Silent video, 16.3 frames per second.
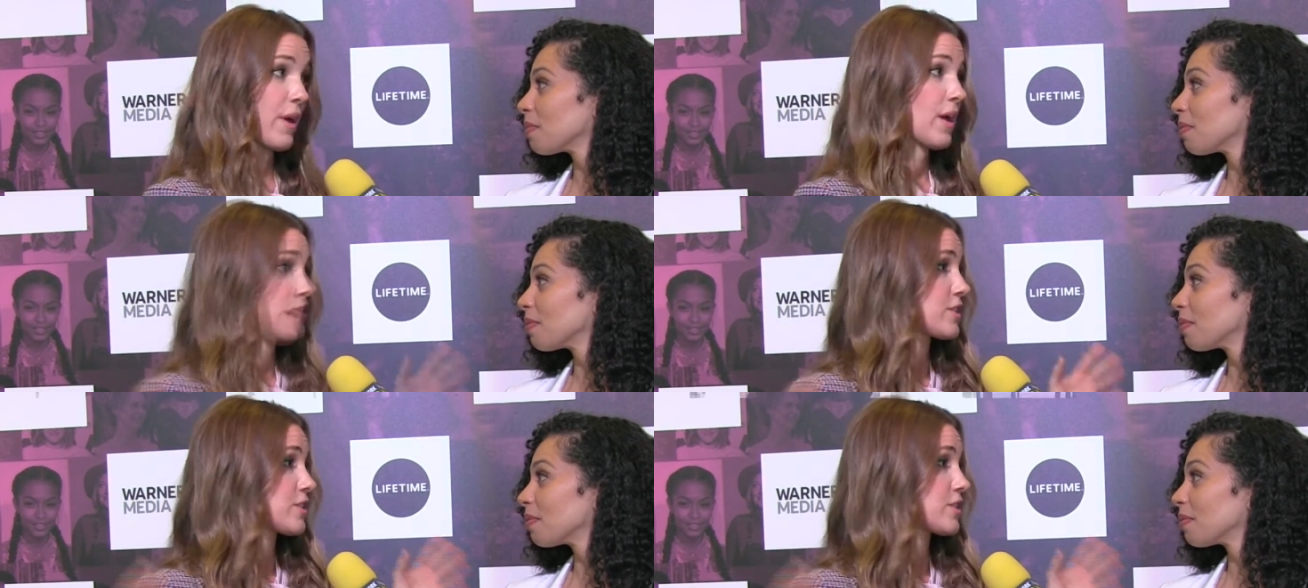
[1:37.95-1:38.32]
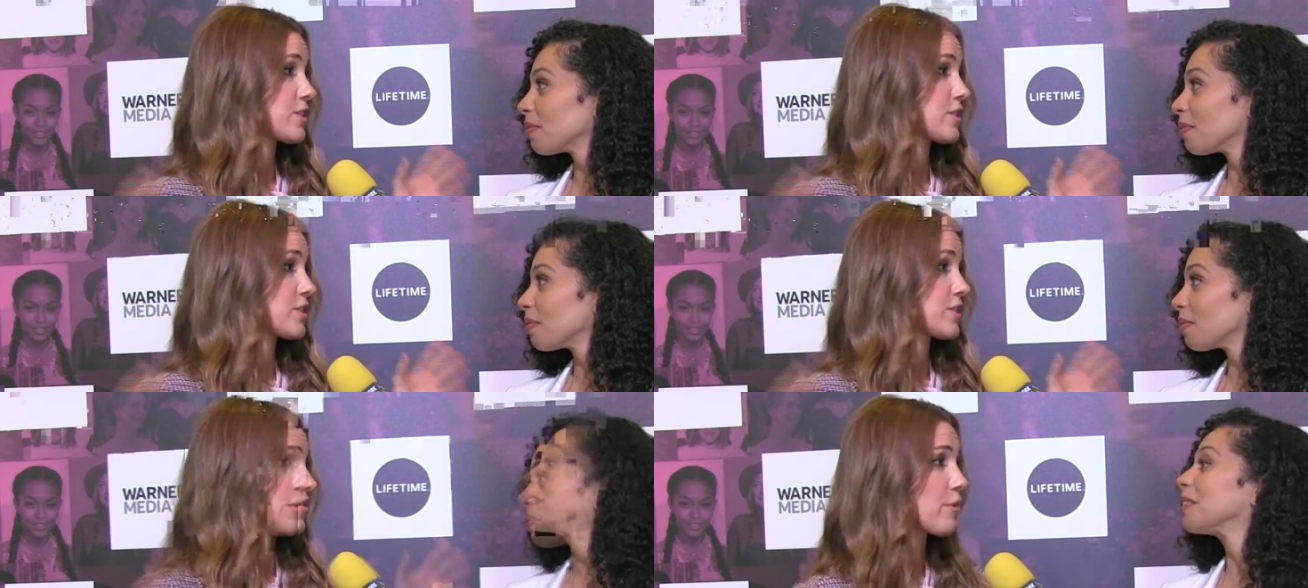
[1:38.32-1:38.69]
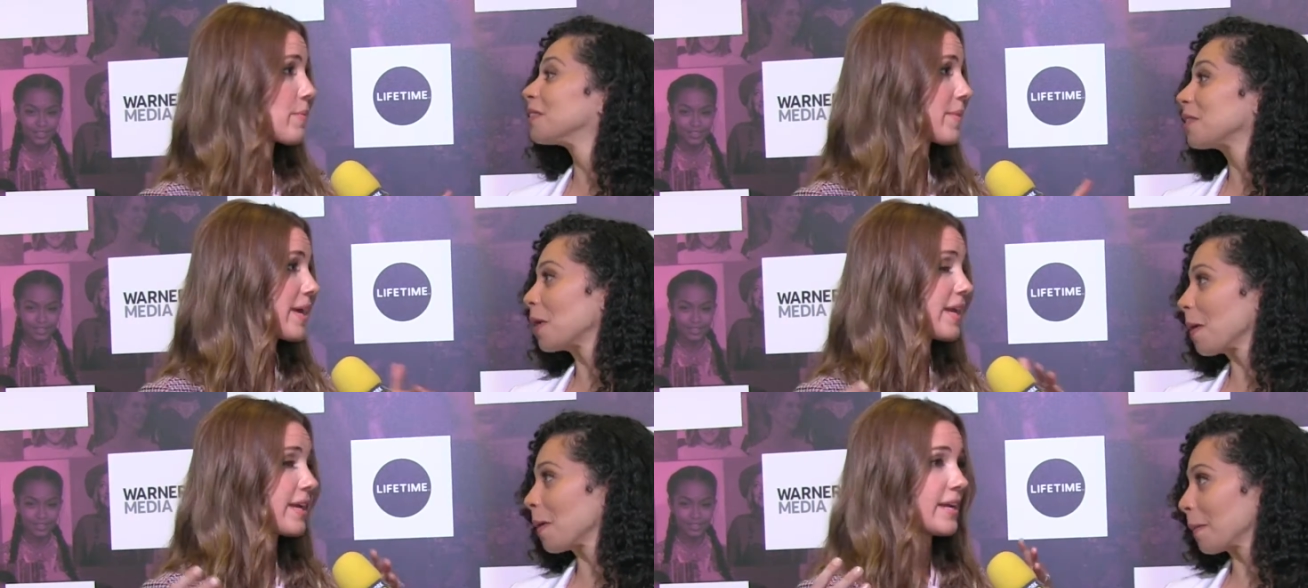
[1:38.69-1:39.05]
Speaker 1: it's starring
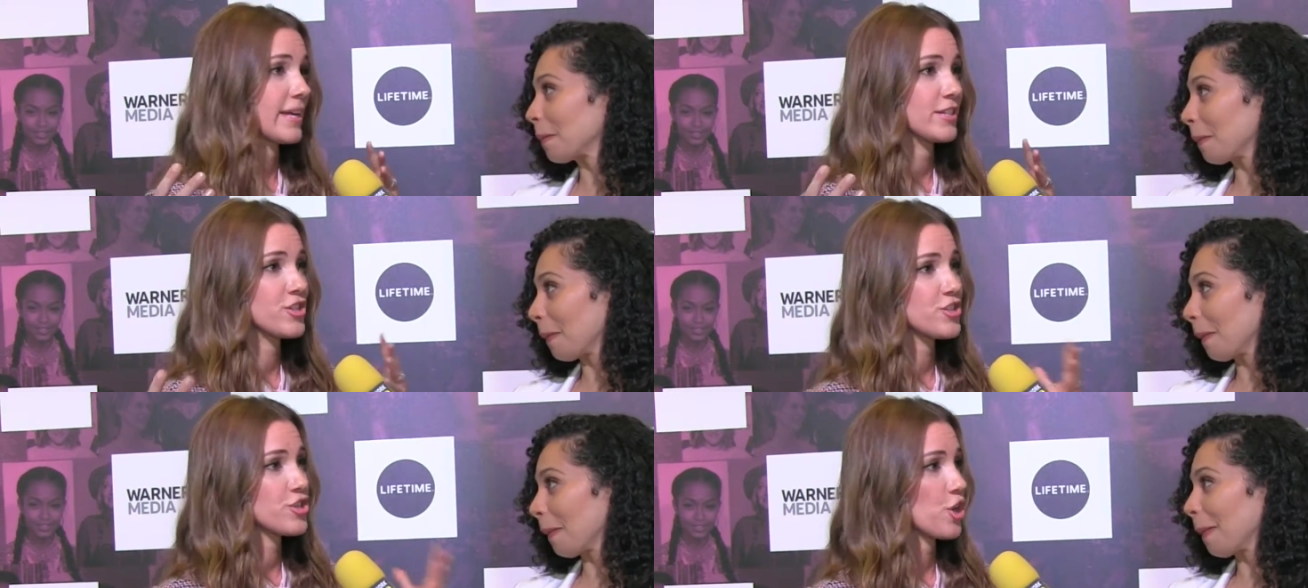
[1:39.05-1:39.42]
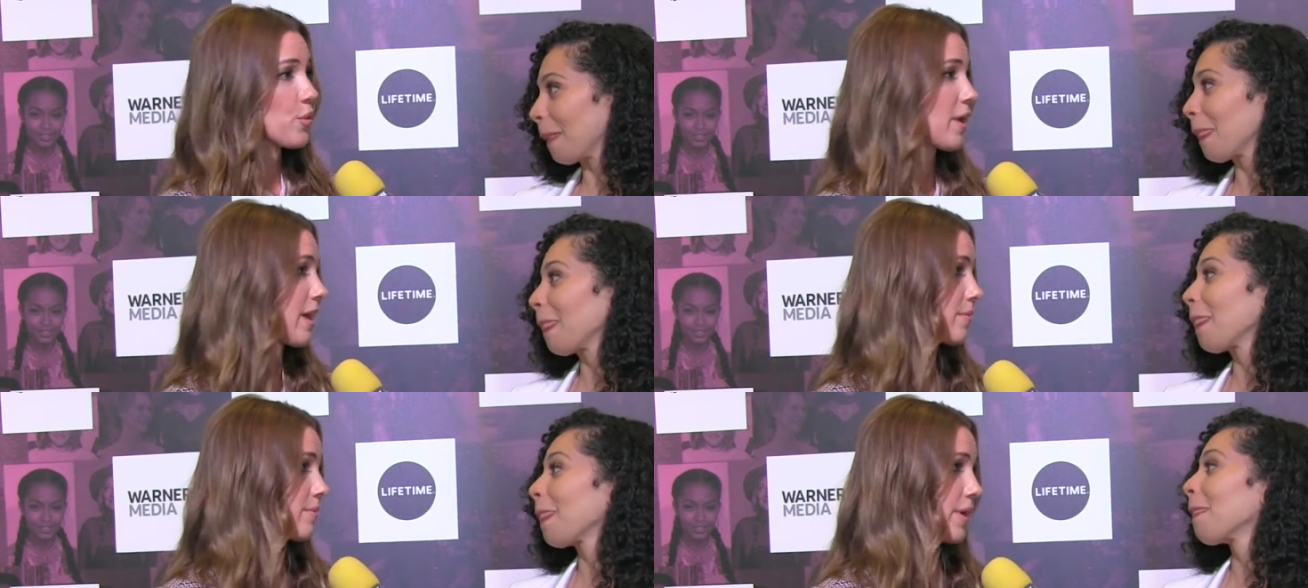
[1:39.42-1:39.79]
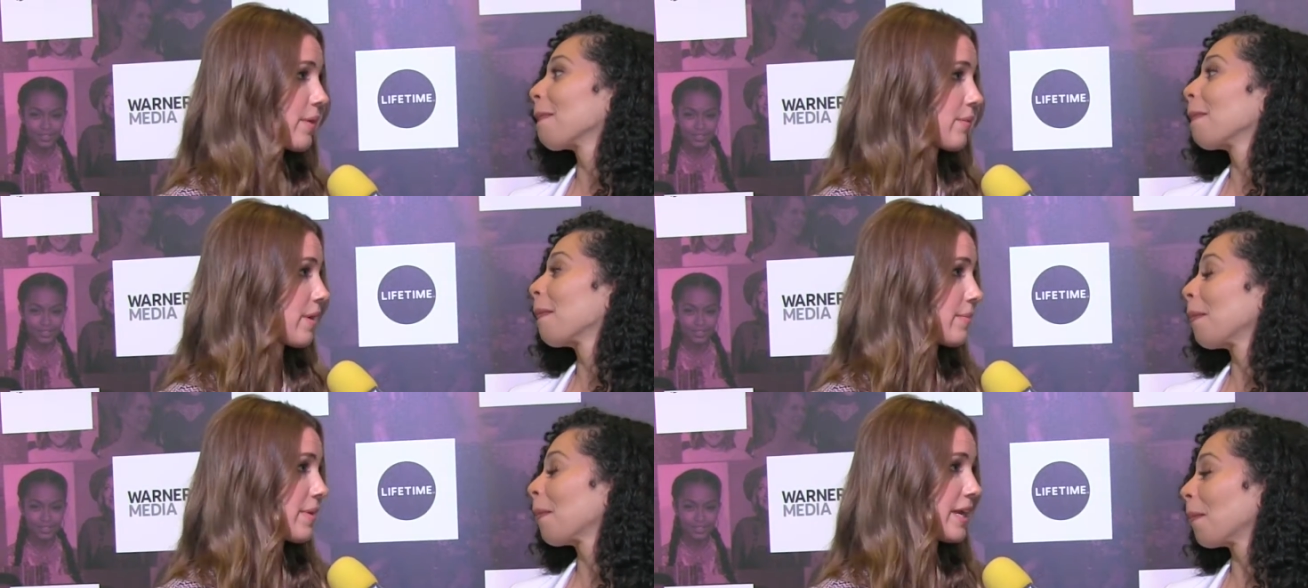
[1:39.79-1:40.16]
women, it's showrun
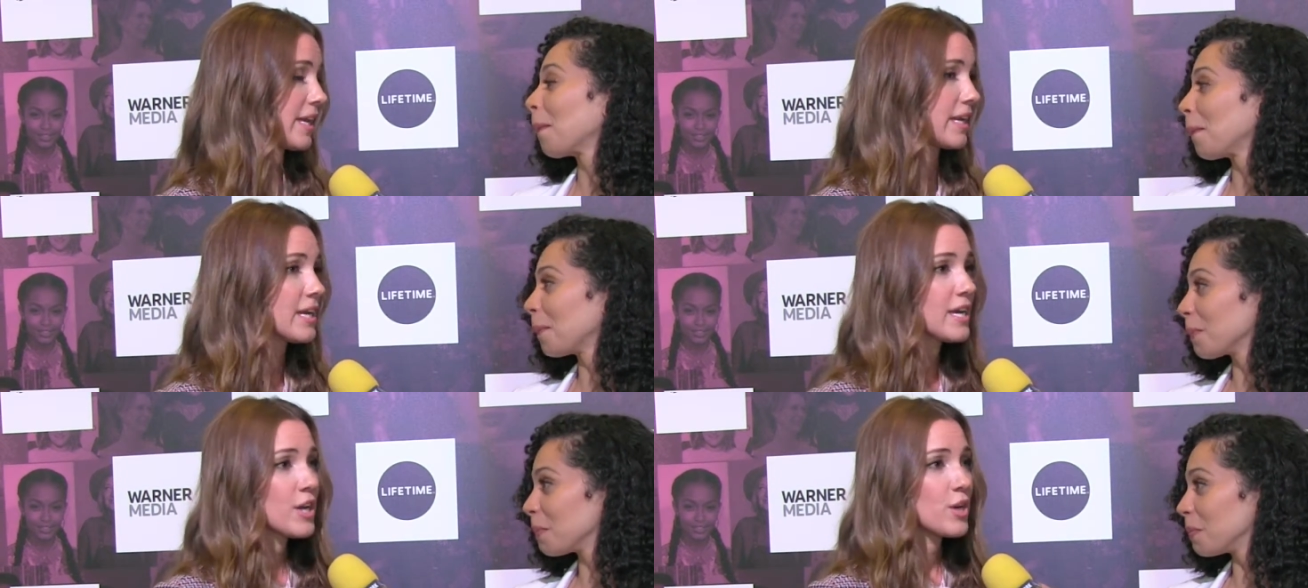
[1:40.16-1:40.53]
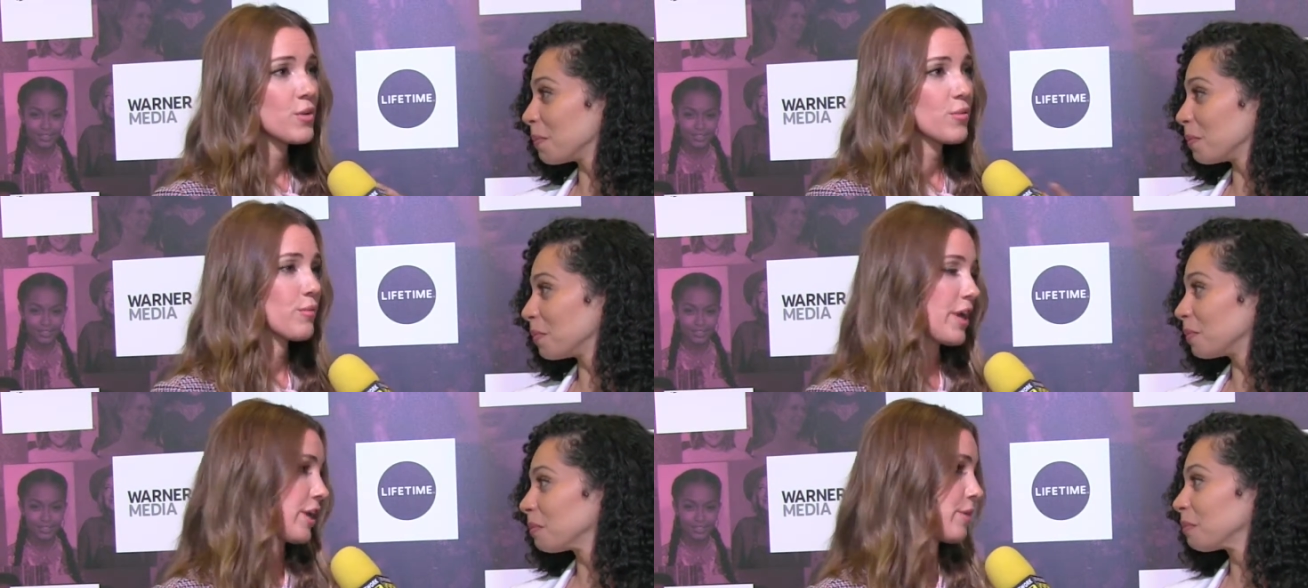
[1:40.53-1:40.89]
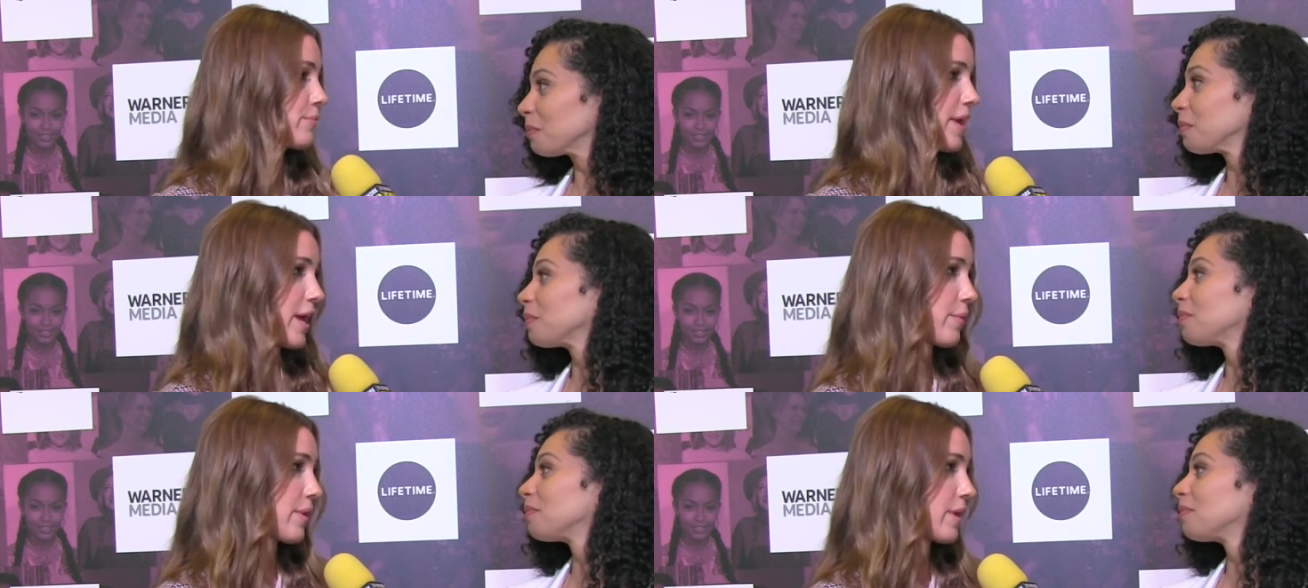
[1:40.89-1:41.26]
by women, written
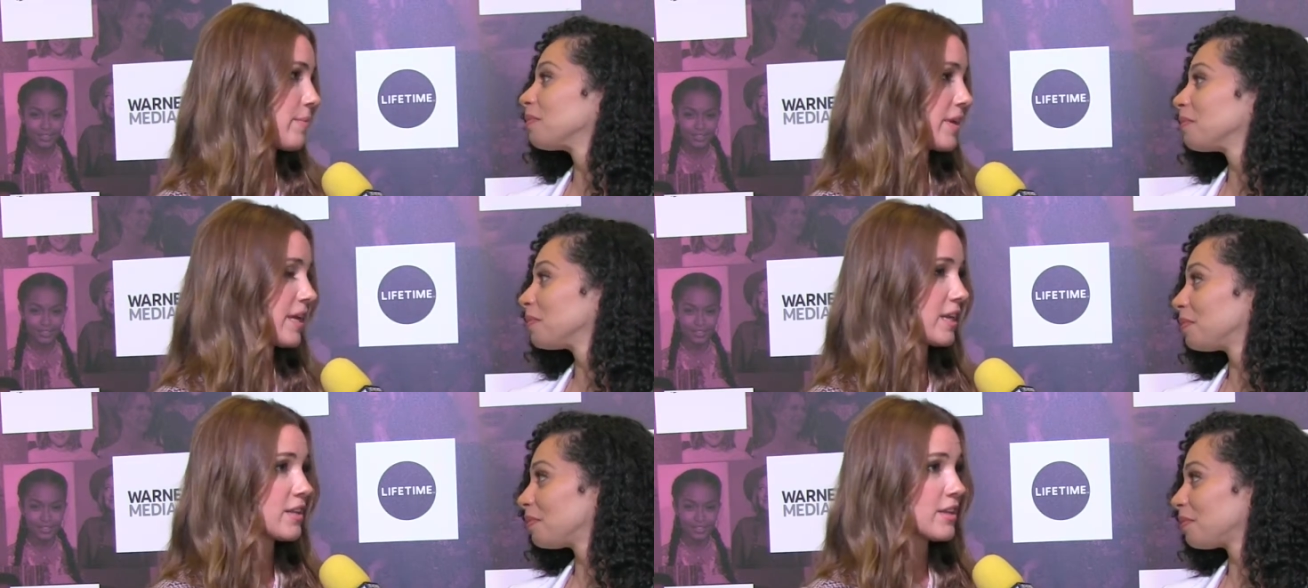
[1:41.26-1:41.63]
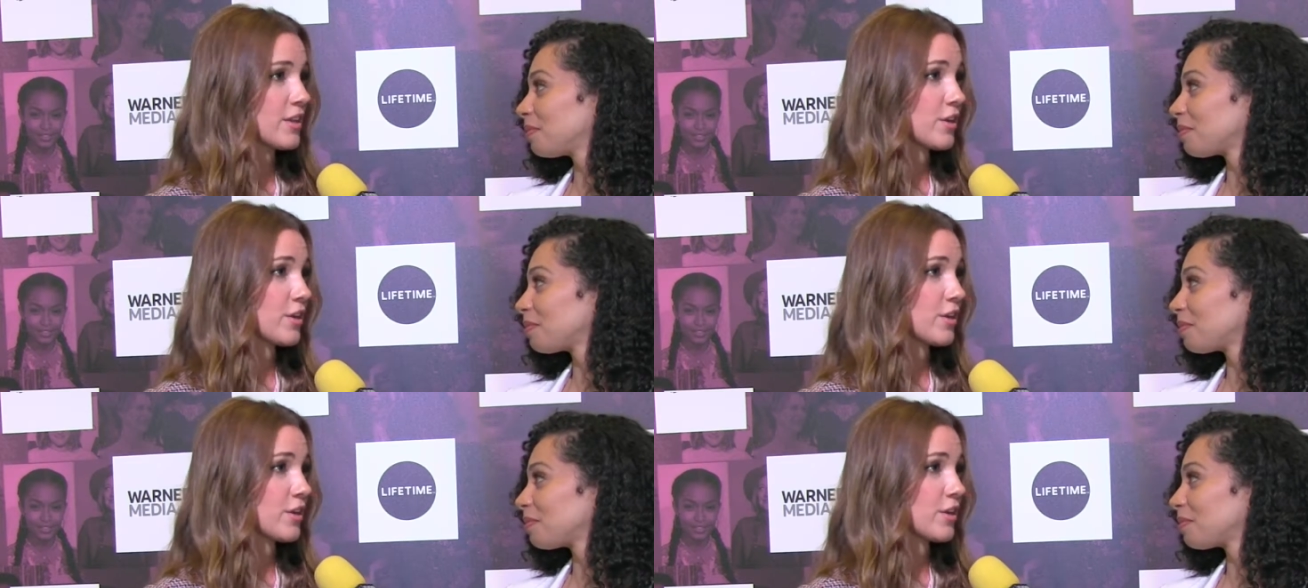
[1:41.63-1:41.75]
by women.